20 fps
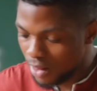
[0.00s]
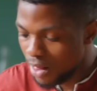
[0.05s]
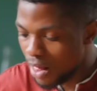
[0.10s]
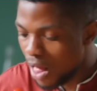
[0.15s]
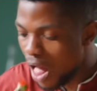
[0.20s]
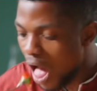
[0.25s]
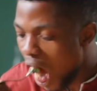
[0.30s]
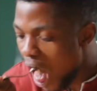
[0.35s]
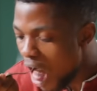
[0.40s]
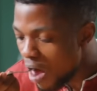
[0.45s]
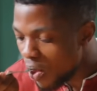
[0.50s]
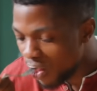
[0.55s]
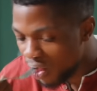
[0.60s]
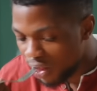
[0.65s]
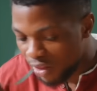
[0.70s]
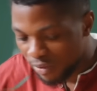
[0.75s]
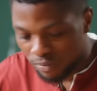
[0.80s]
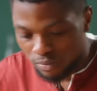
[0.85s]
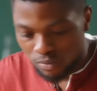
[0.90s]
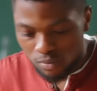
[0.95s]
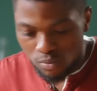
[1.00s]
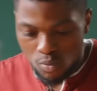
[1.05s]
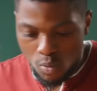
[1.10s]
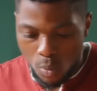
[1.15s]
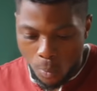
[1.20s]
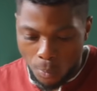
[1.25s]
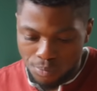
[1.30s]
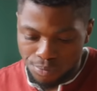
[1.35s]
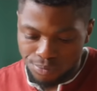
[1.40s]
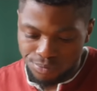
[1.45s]
We can't be drinking
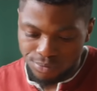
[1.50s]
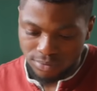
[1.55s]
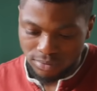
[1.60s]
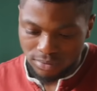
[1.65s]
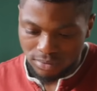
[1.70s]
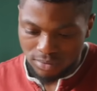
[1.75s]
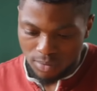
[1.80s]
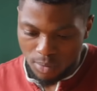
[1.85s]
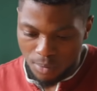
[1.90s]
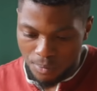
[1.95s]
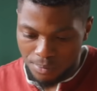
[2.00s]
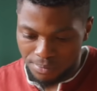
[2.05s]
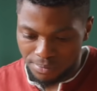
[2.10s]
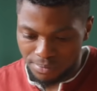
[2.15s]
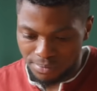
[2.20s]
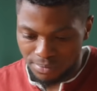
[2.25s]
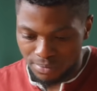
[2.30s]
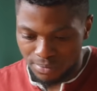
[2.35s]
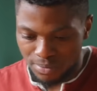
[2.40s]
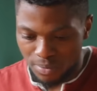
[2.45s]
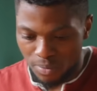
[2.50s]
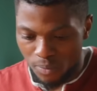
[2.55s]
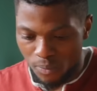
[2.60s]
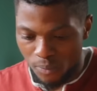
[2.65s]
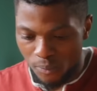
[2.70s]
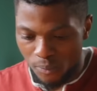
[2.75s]
ourselves to death, smoking up